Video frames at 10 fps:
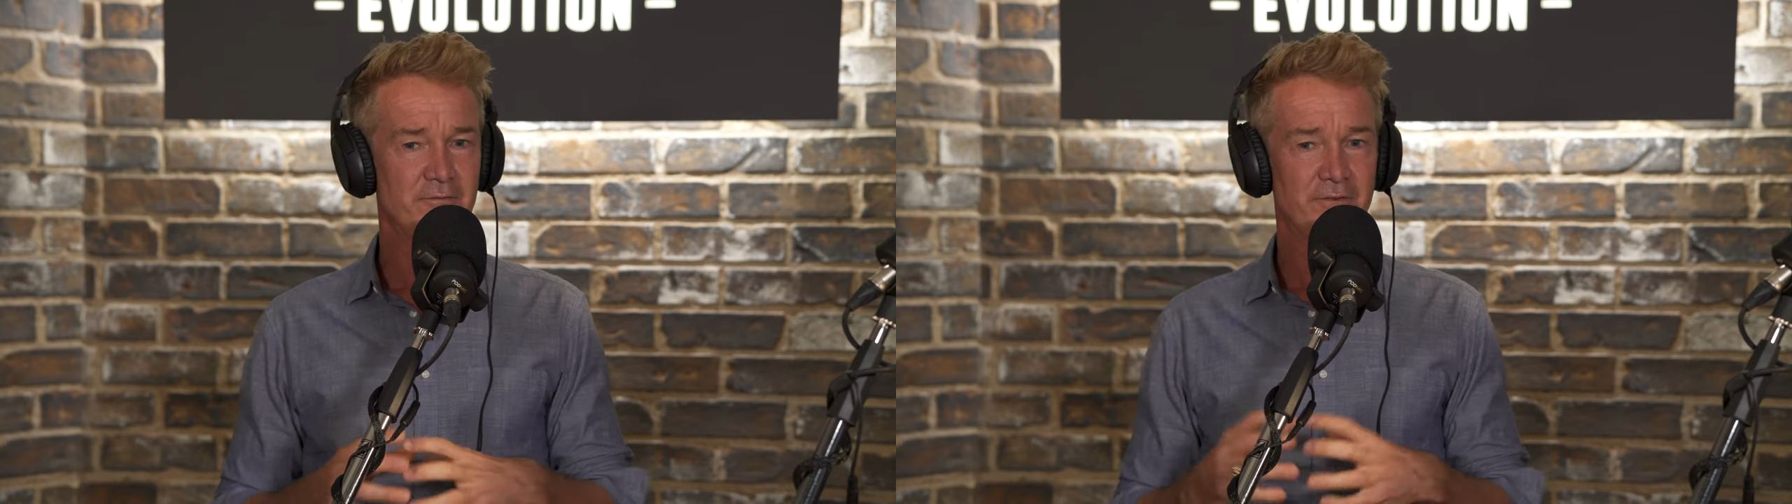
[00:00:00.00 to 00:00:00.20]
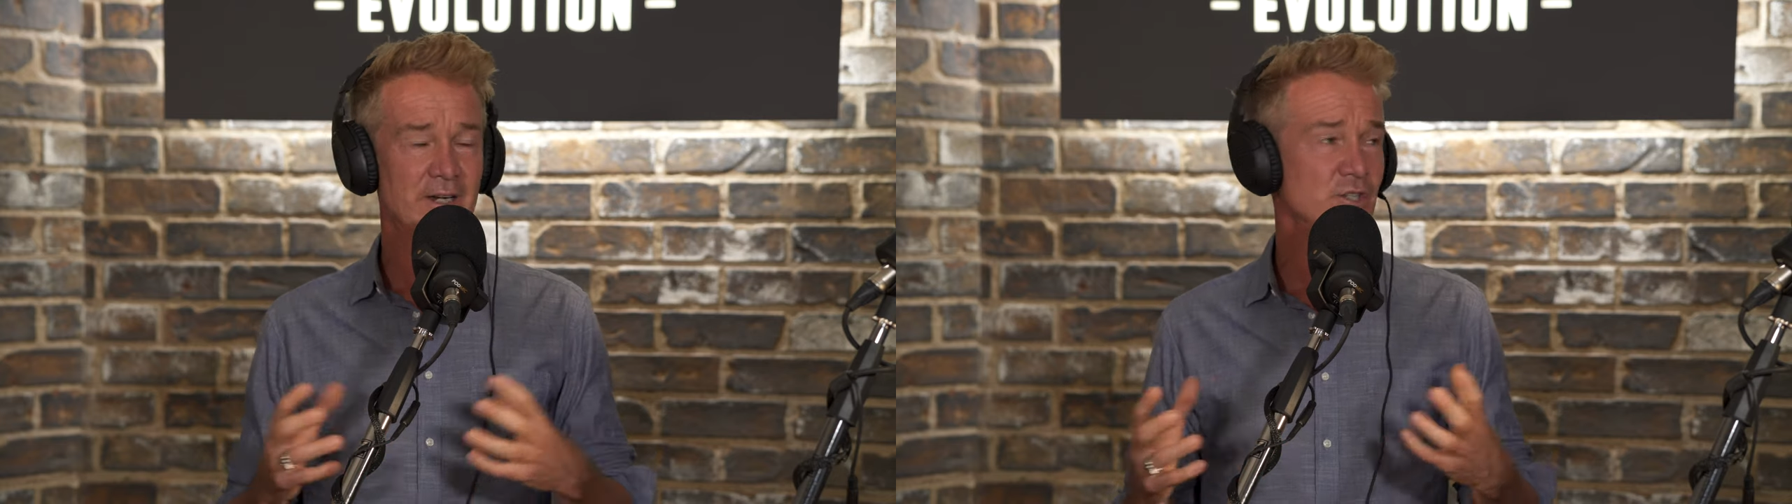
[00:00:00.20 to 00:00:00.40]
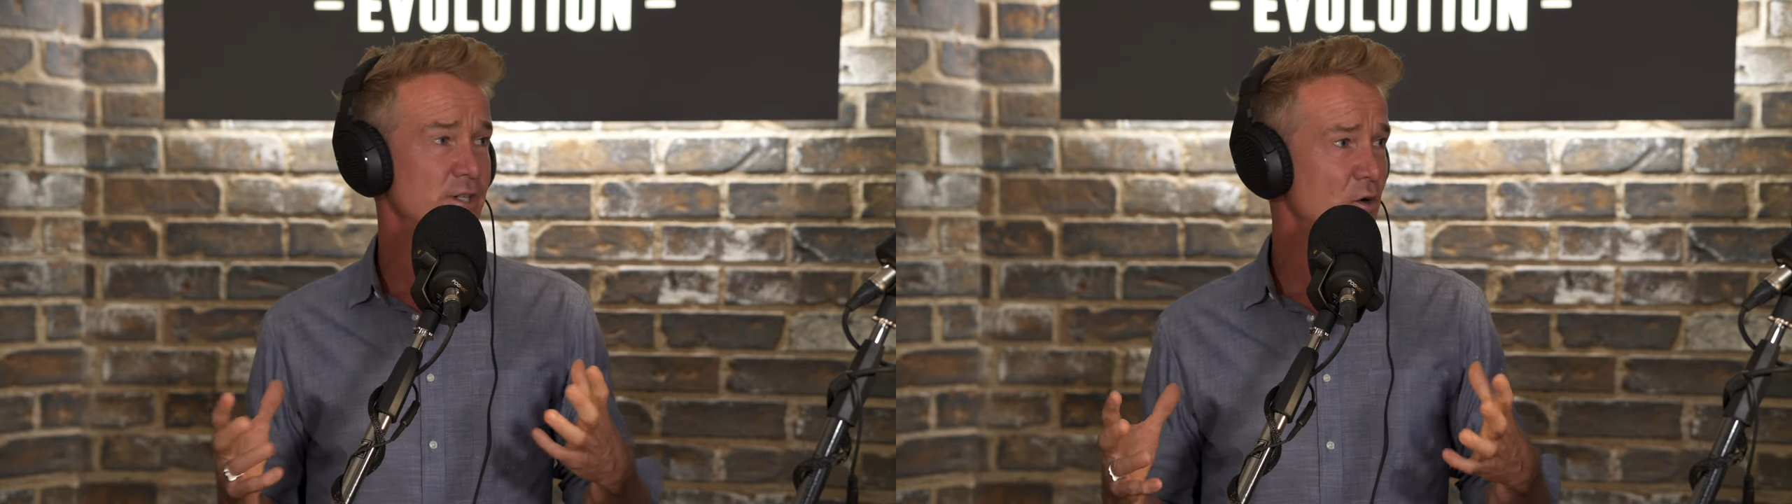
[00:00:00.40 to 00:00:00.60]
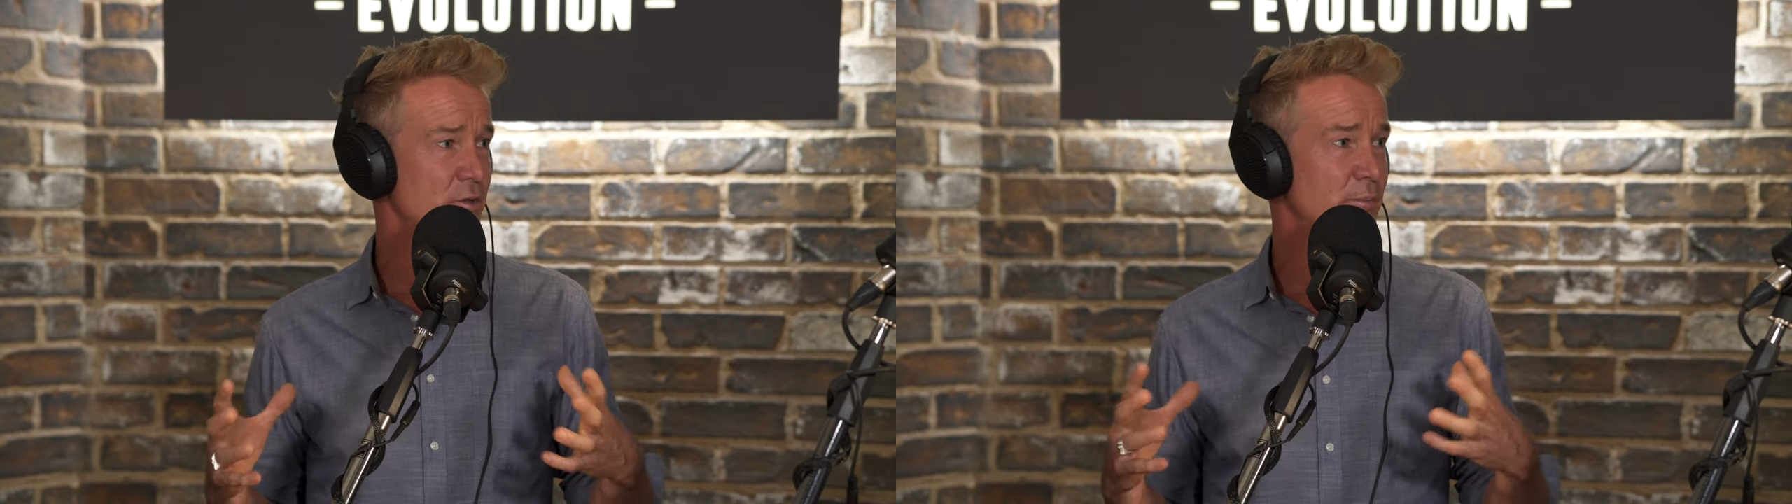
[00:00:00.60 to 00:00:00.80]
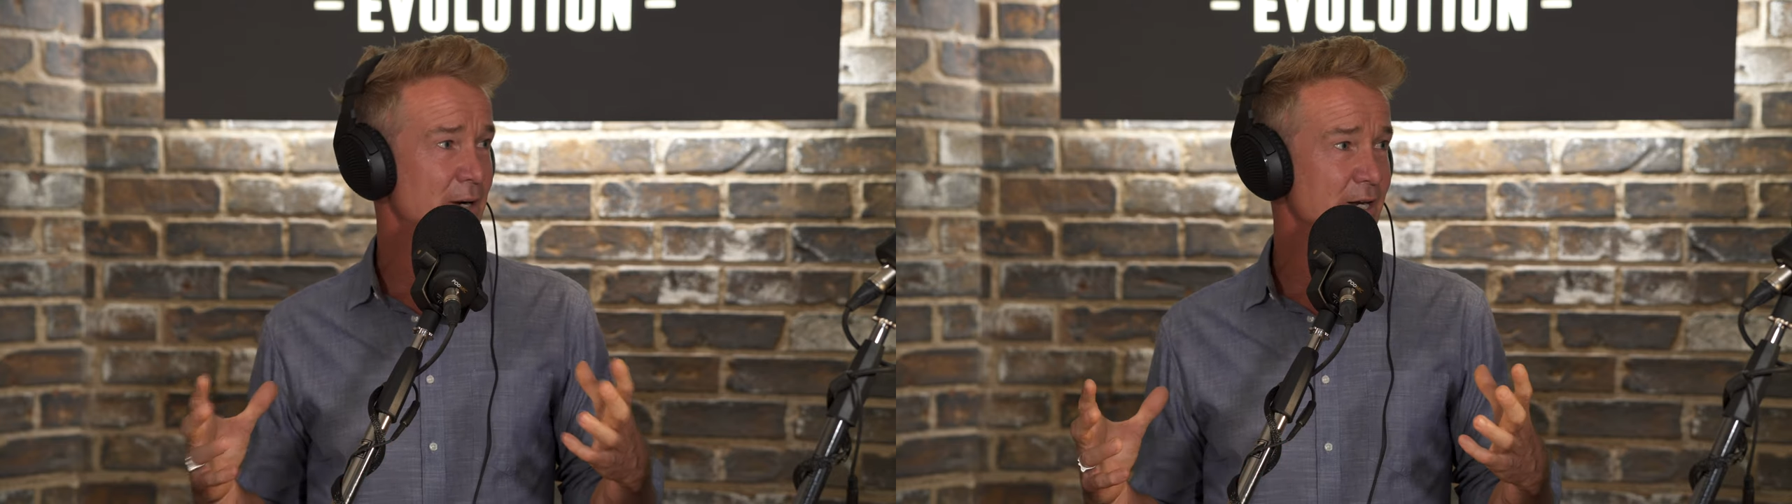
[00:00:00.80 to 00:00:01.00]
fleshed
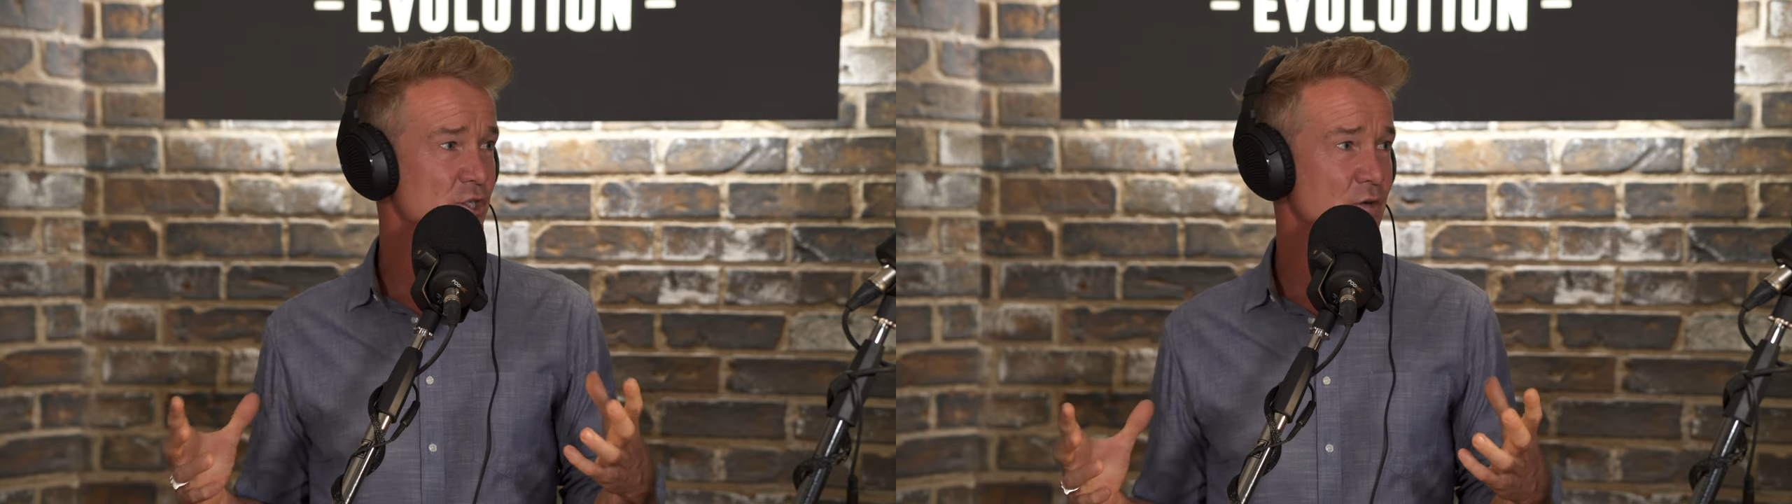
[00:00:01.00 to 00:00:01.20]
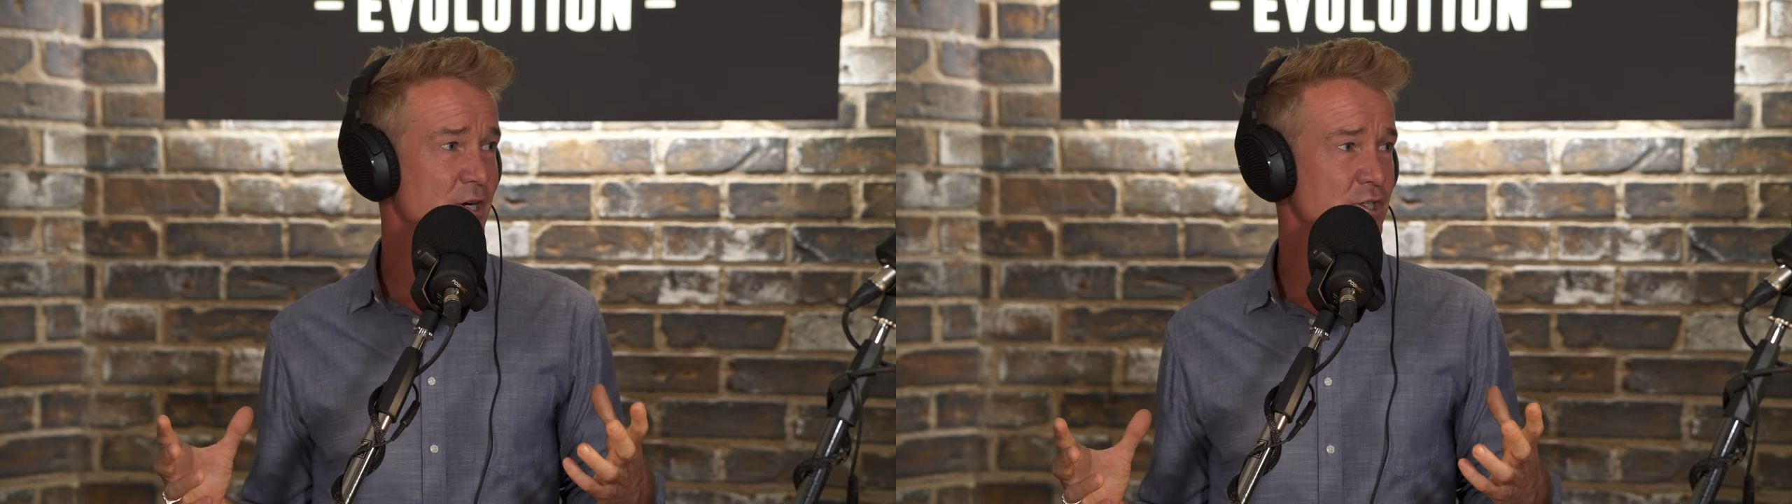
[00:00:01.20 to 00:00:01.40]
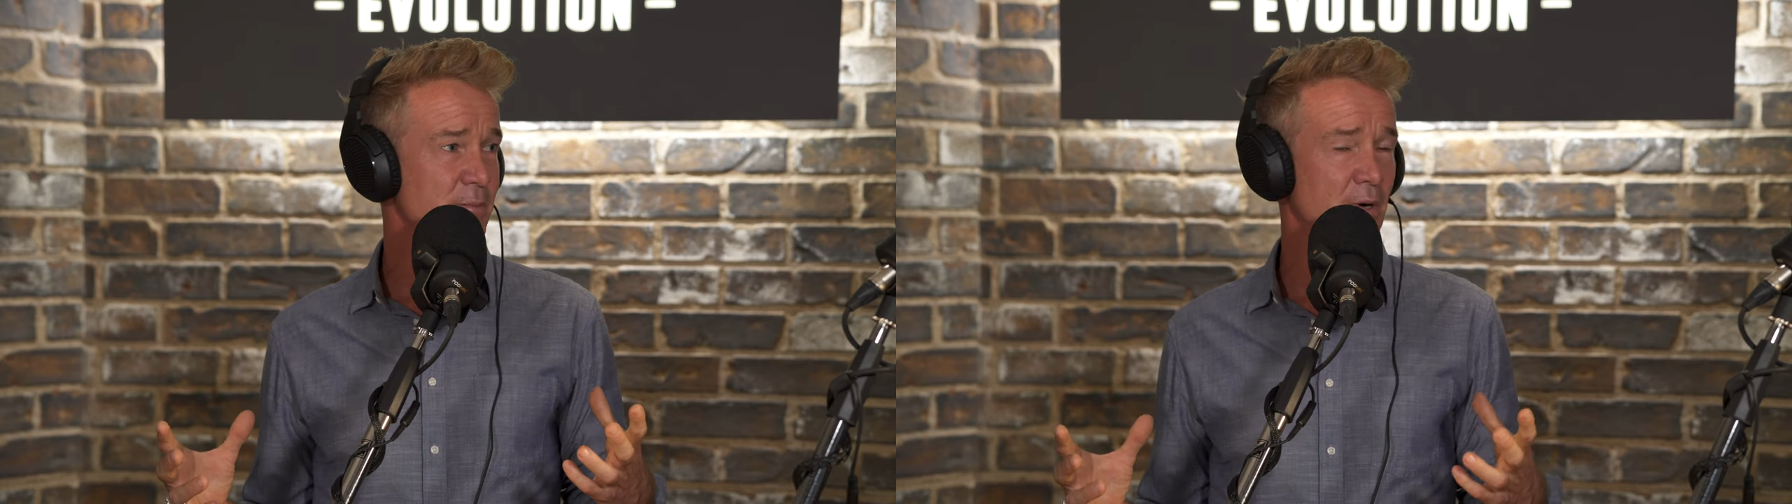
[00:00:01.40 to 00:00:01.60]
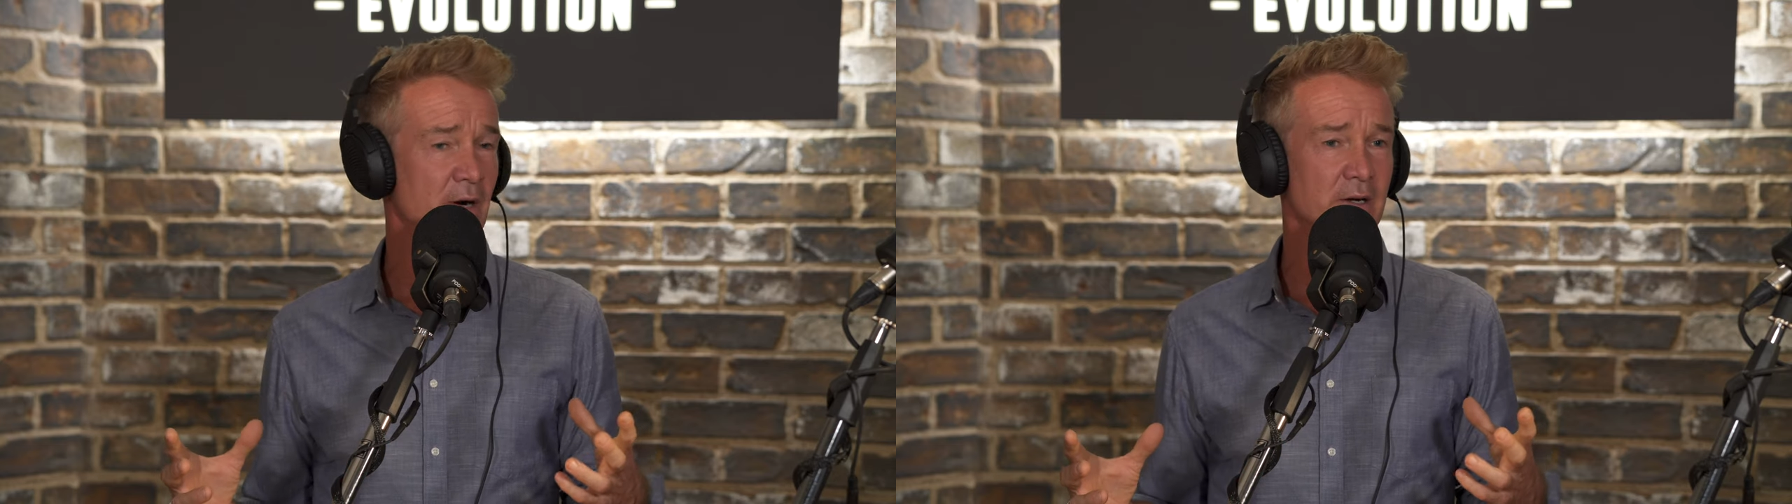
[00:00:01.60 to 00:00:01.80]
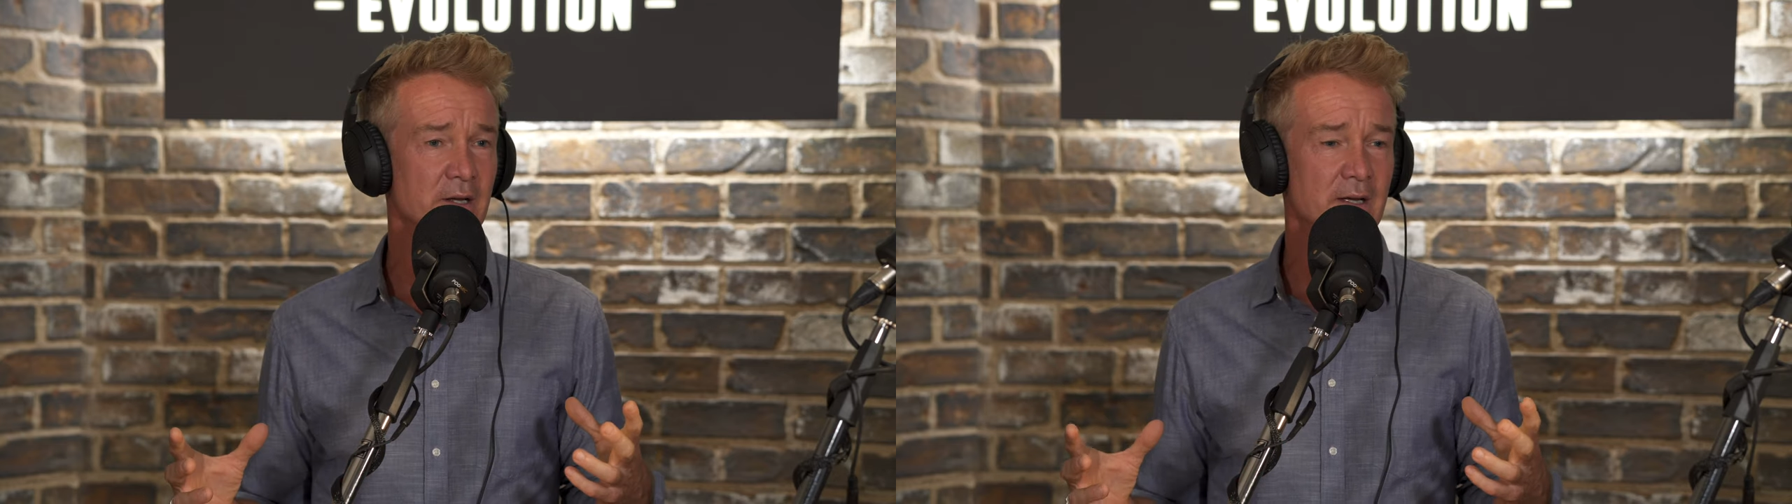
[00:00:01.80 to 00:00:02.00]
out, the brand strategy
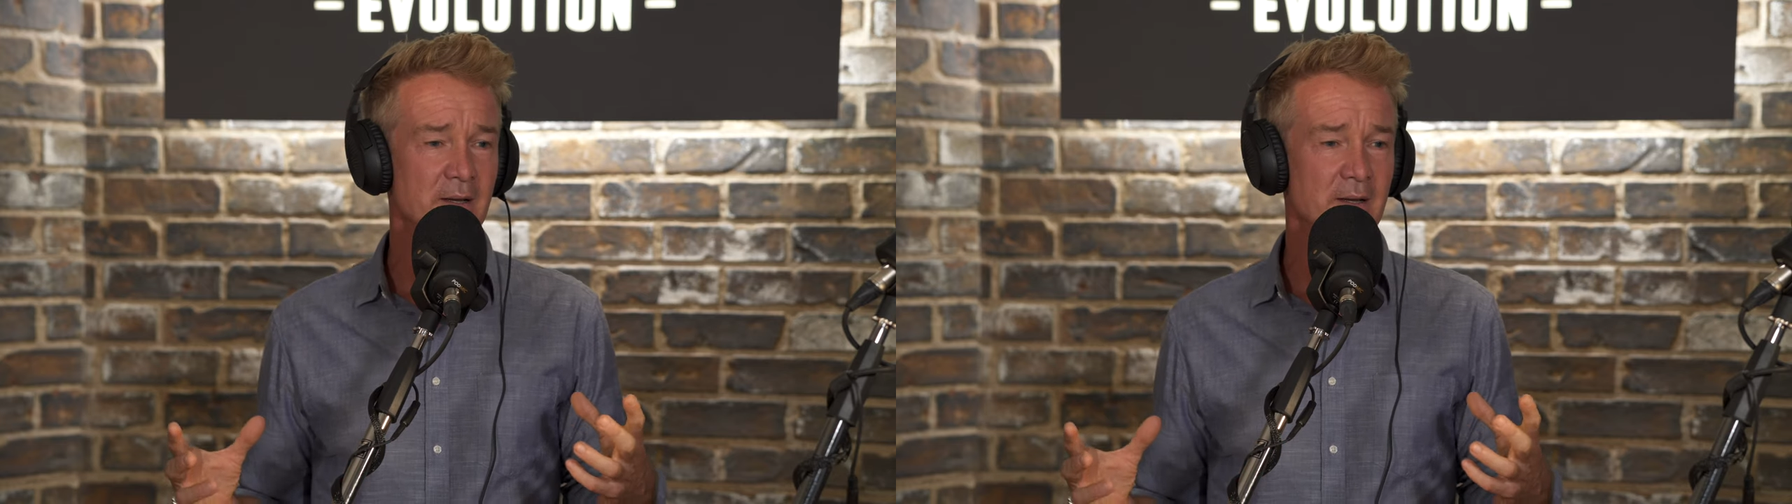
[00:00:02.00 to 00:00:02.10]
part,